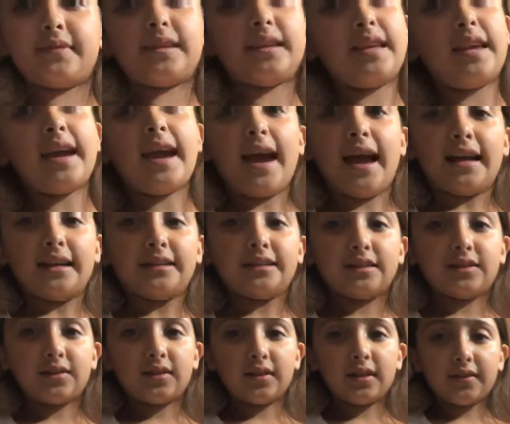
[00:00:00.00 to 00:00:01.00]
yeah, sort
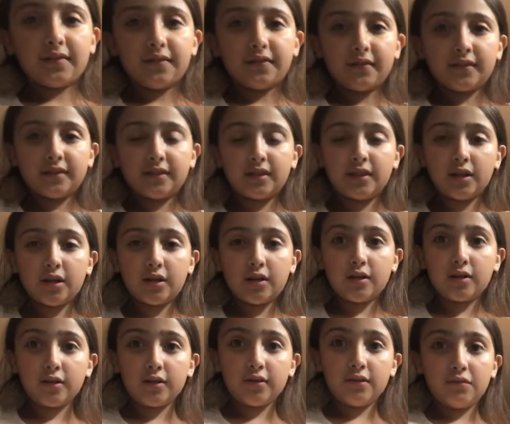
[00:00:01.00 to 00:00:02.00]
of.
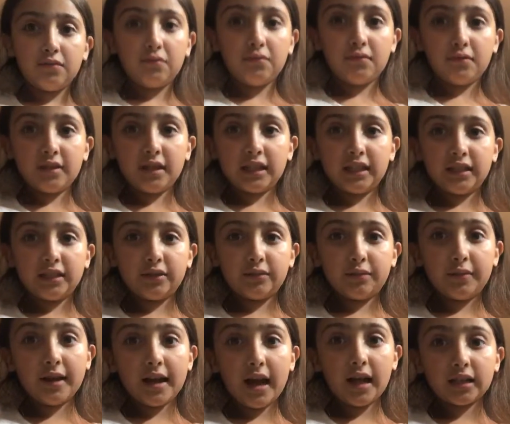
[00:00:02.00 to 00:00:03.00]
So let's
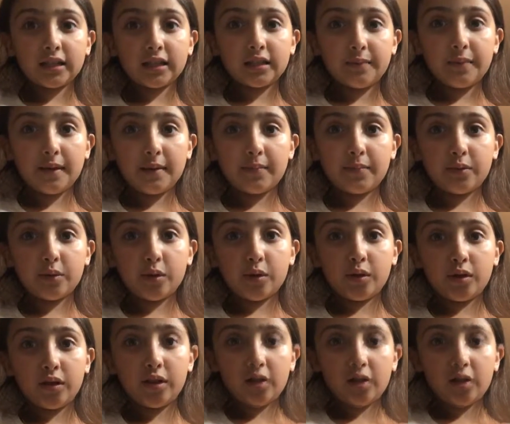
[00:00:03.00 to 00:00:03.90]
react to people